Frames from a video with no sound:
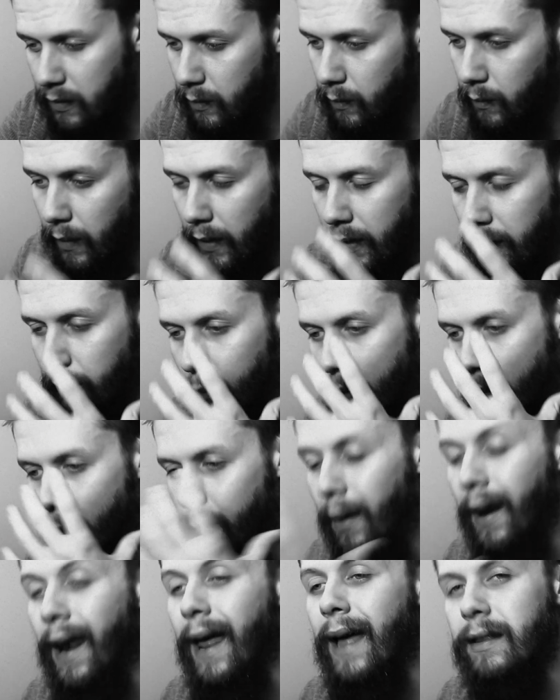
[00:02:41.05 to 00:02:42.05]
and we
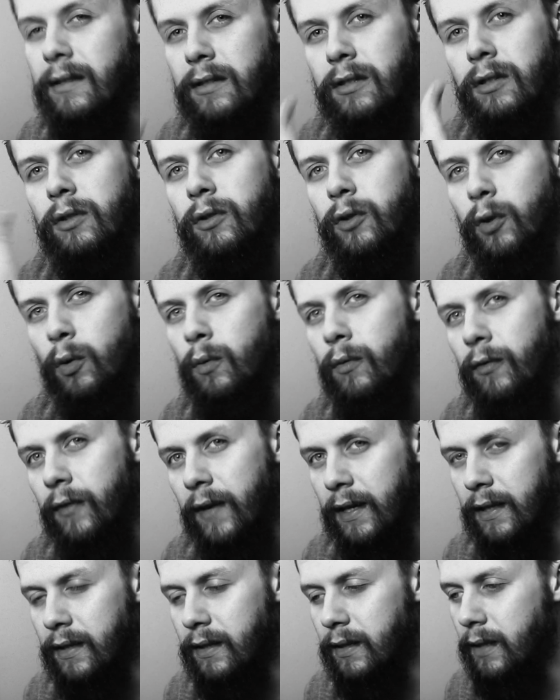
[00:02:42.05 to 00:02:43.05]
plan to do
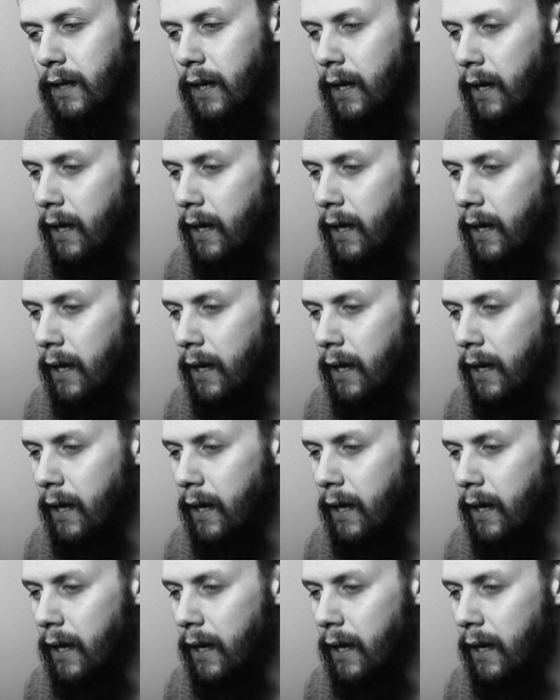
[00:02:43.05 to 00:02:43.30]
things